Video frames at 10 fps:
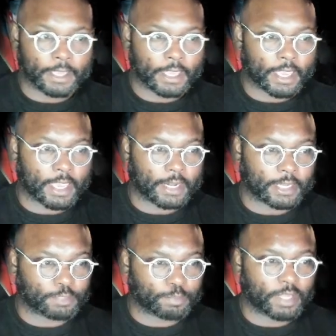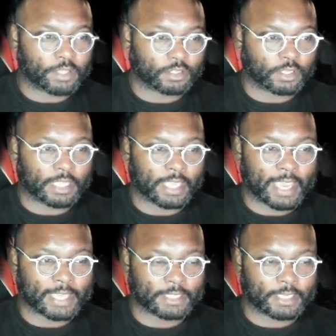And I spray this on the
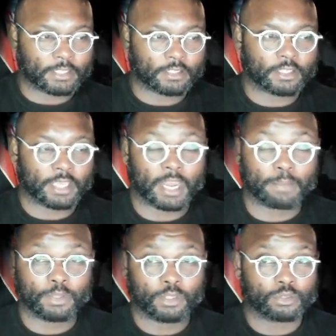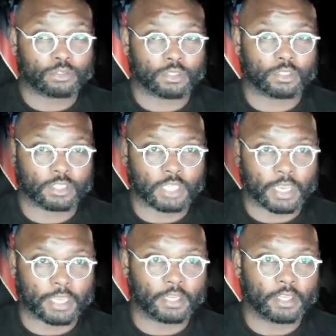gaskets and I put those to the
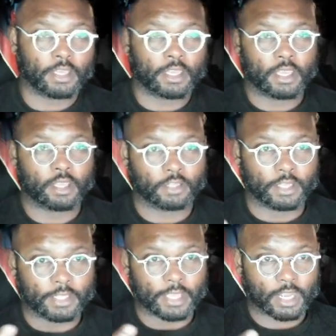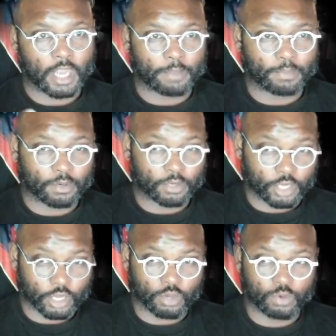side and let that copper
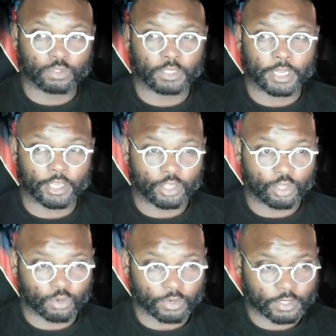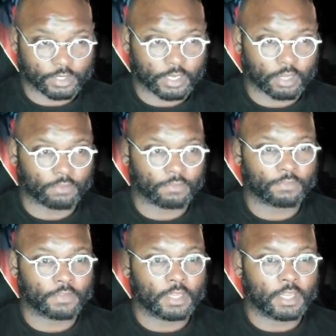coat, let it cure itself.
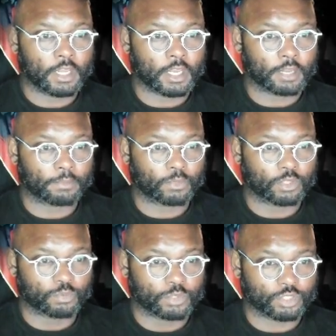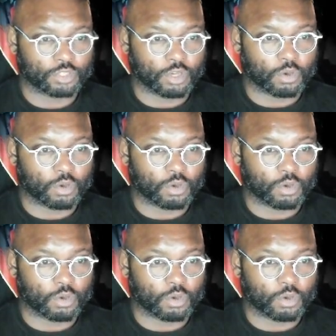Because what you don't